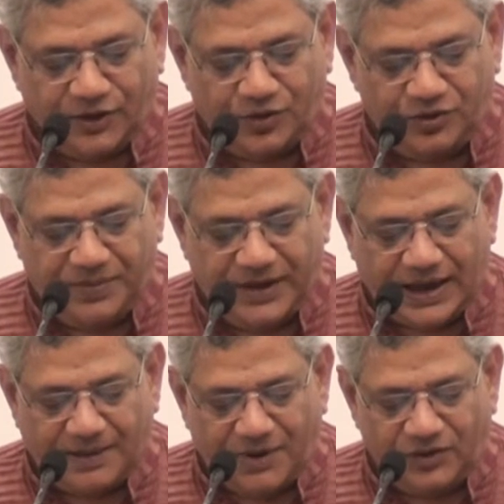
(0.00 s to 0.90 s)
could
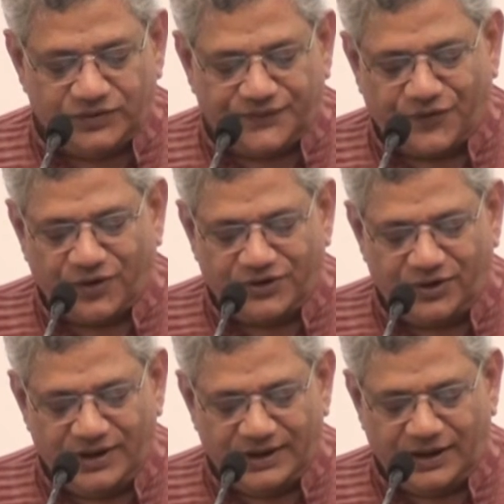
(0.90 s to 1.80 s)
be amounts
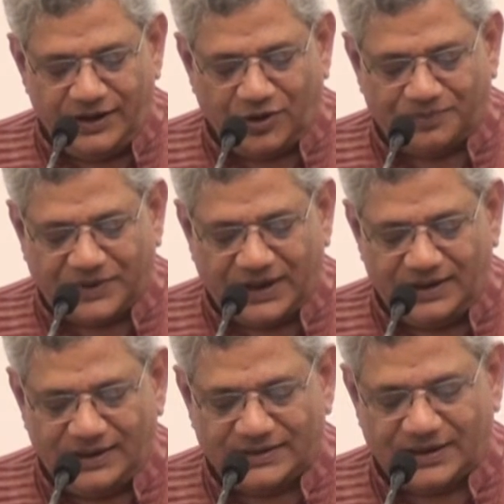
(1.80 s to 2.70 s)
fraudulently
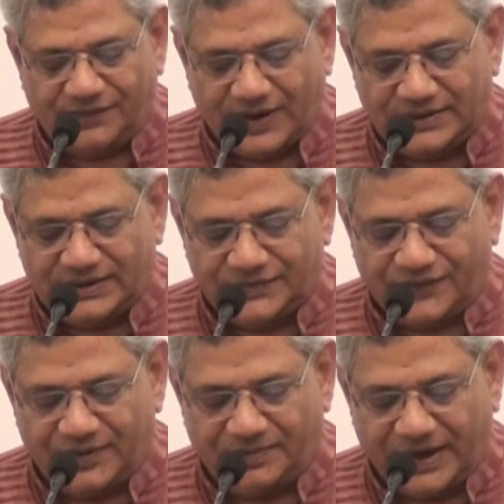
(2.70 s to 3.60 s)
obtained as advances
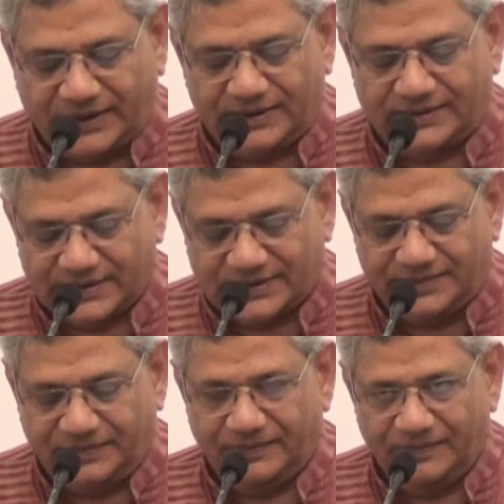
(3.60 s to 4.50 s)
from the banking
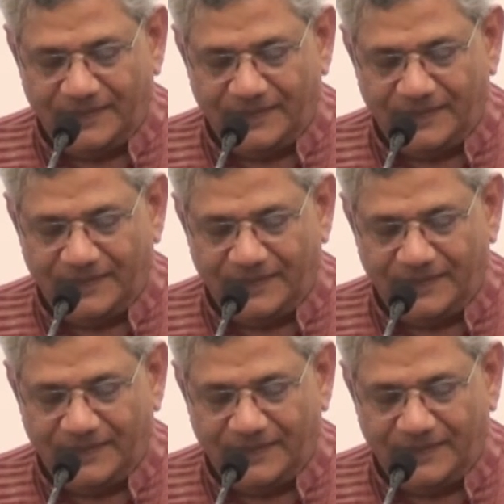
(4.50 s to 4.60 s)
system.